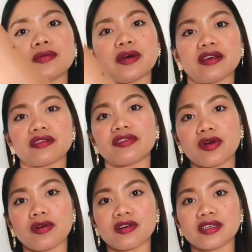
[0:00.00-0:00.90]
with
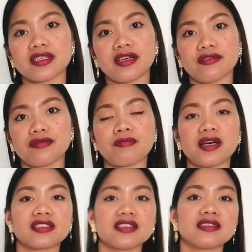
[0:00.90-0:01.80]
decorative
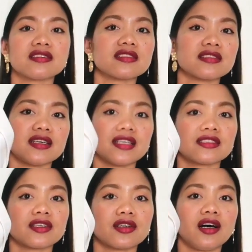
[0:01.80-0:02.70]
buttons
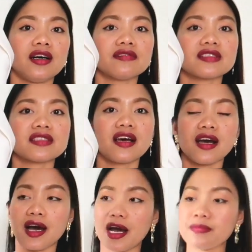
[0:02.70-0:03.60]
at the cuffs.
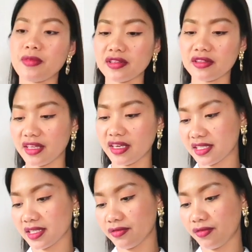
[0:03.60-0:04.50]
I bought
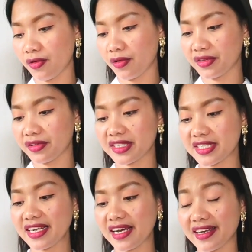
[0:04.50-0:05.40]
this for
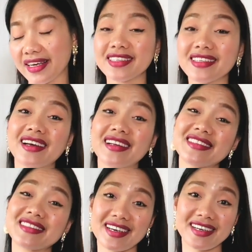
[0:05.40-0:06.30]
$39.99
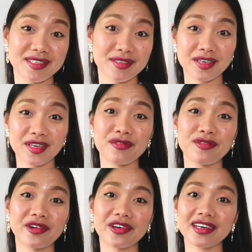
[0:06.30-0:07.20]
in size
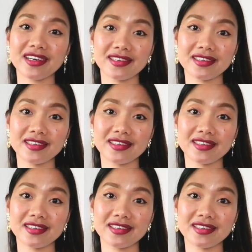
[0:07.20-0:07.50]
34.